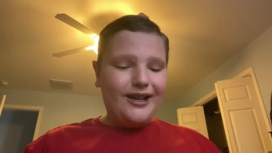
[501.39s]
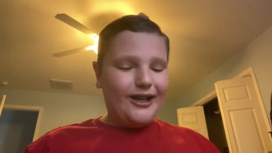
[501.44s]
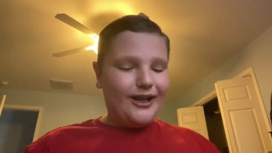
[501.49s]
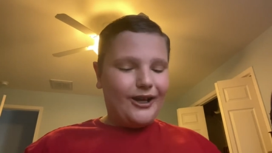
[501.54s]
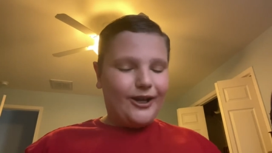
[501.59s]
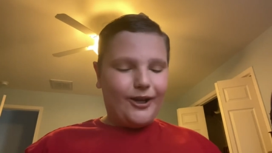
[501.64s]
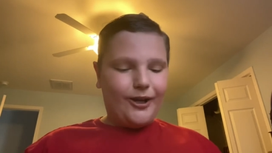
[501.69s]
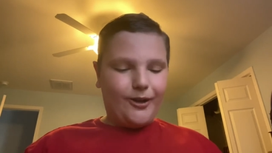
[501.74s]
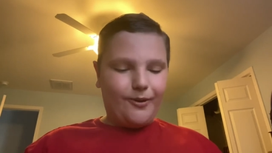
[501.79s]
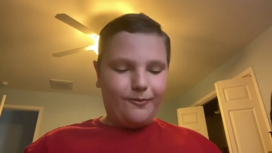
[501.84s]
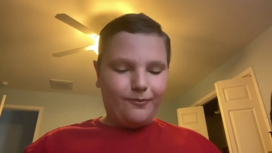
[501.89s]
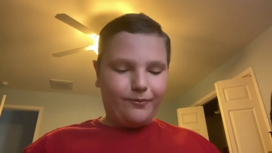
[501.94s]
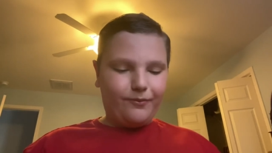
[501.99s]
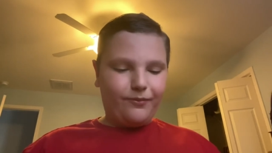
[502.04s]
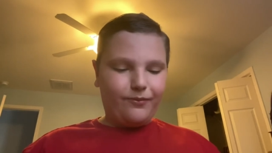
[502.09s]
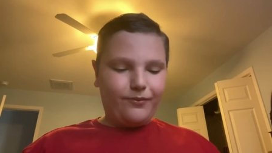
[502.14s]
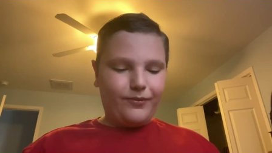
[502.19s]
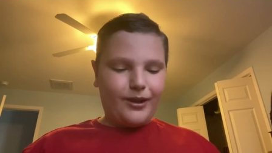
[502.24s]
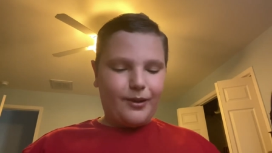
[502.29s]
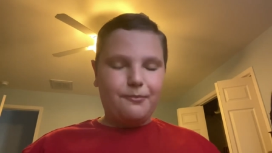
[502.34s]
Um,
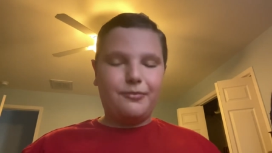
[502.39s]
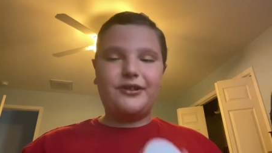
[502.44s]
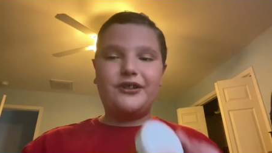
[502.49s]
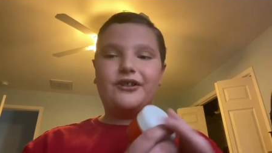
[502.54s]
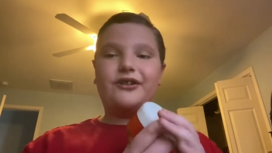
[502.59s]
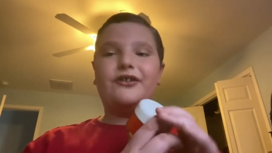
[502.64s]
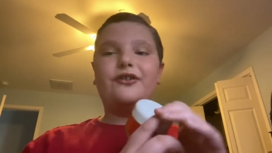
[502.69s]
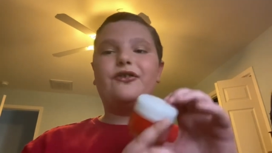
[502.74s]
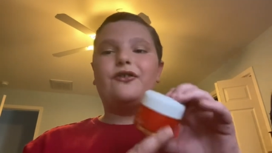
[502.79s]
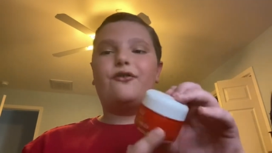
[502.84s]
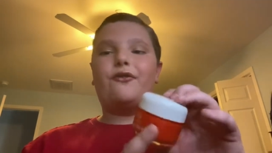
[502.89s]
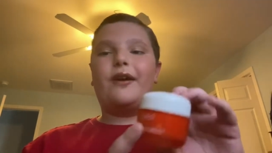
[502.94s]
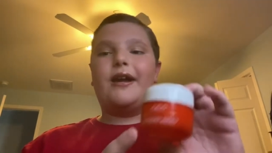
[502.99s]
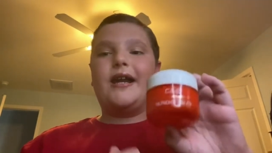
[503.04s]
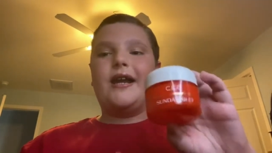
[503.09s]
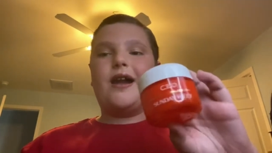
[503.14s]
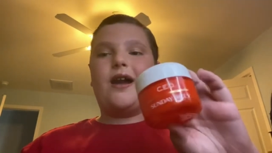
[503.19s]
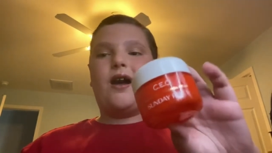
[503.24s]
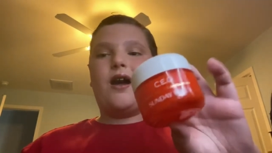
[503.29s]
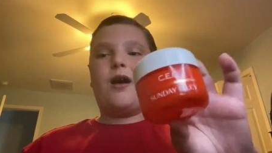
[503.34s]
but this is a
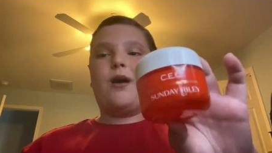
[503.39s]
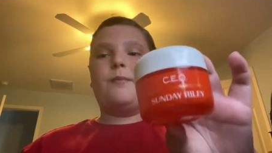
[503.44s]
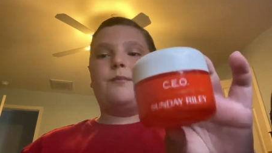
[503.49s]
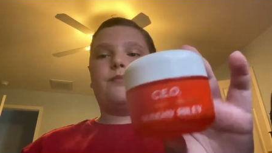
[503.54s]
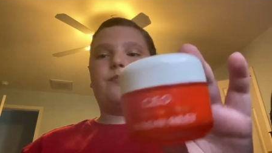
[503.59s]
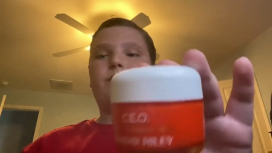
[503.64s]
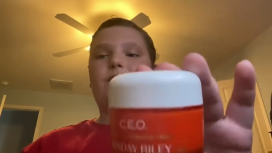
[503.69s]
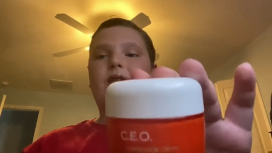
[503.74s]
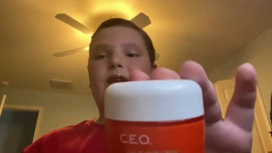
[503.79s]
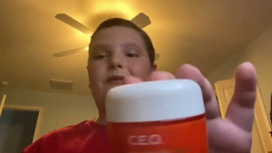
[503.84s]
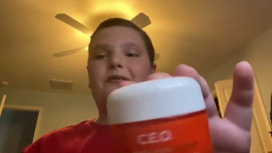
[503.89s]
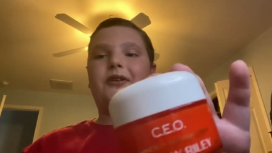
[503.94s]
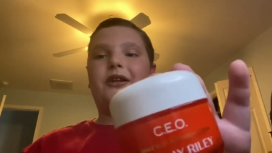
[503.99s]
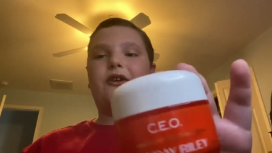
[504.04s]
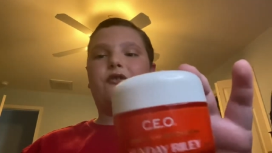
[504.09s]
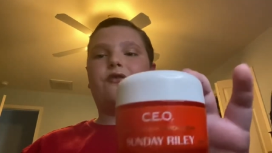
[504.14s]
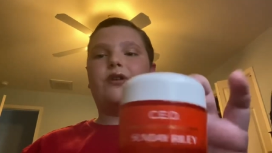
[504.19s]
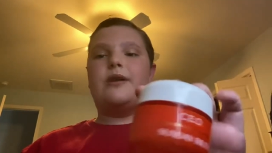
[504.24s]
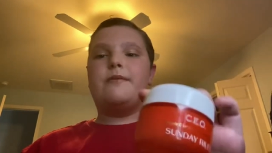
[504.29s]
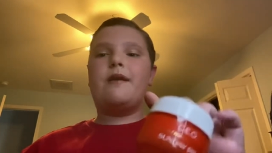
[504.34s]
great um, everyday
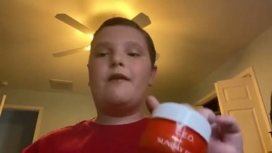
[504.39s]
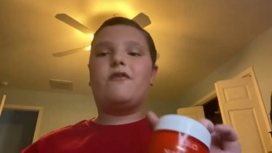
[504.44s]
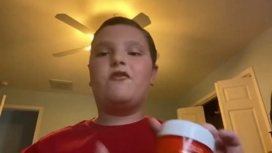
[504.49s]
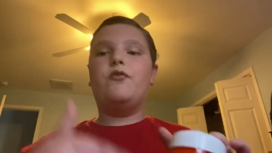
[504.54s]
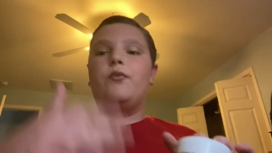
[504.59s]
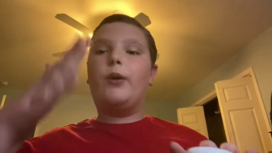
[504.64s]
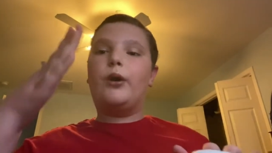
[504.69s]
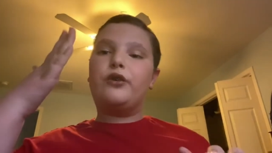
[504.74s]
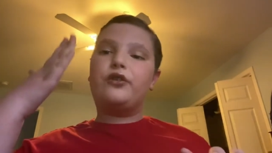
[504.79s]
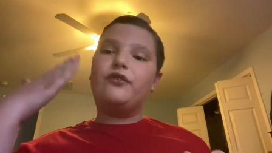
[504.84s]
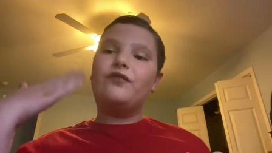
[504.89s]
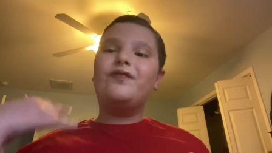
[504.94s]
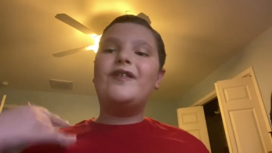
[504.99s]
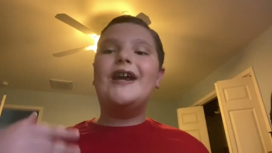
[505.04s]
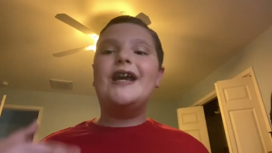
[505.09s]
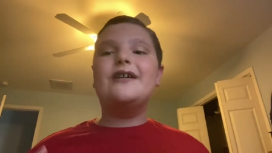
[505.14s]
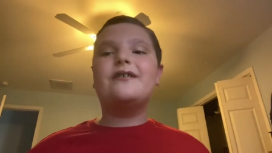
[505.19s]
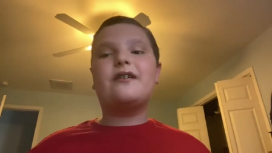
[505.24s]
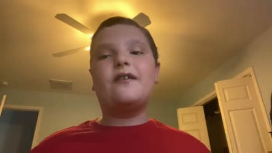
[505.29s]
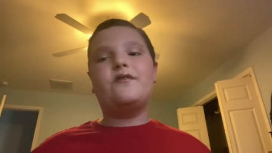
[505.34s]
cream after you wash your
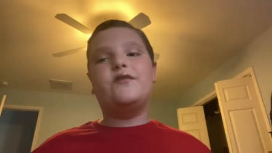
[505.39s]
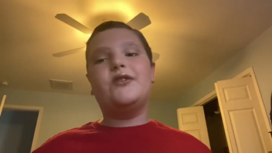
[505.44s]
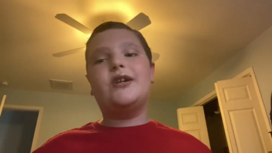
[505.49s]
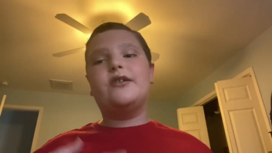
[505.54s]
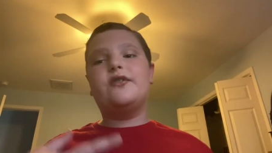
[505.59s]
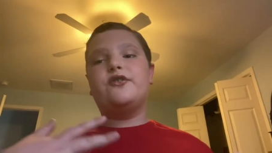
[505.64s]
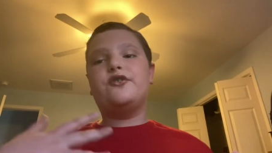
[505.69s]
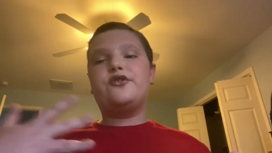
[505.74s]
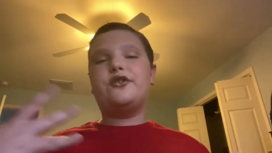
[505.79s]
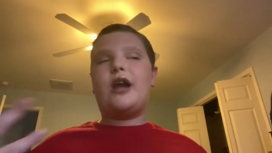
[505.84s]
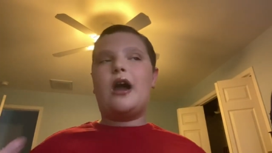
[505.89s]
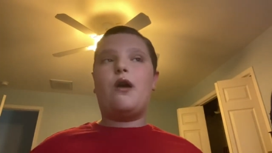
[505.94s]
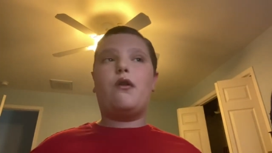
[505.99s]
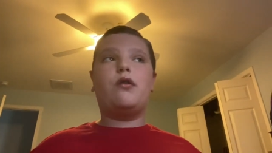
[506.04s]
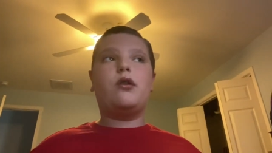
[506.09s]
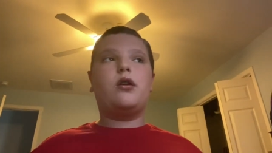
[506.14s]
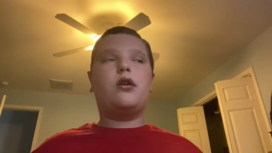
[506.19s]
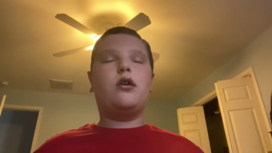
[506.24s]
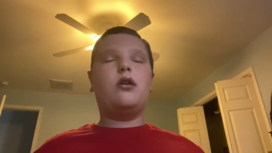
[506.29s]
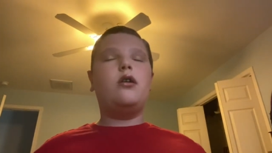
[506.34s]
face, after you get in the
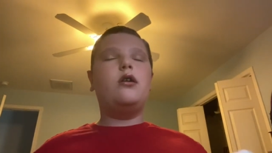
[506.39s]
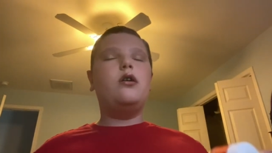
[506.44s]
shower,